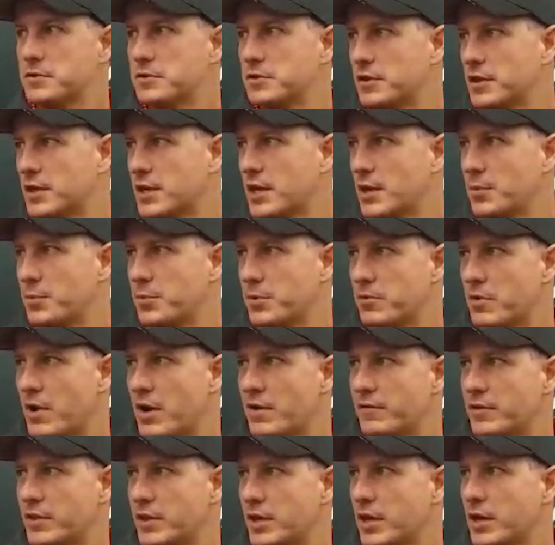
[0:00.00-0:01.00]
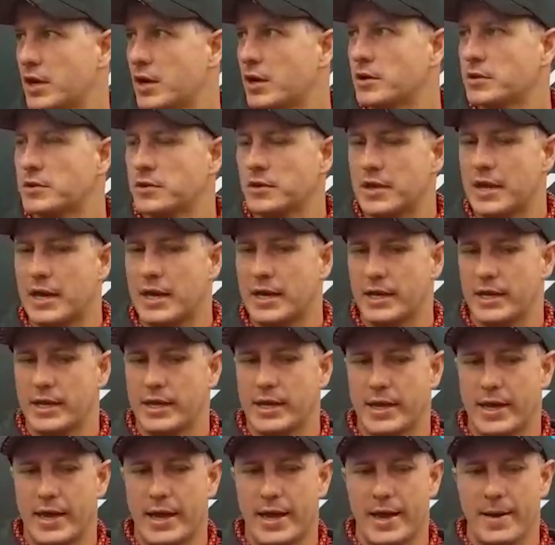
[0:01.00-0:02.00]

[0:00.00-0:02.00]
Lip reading: the keeper rather than going to gully.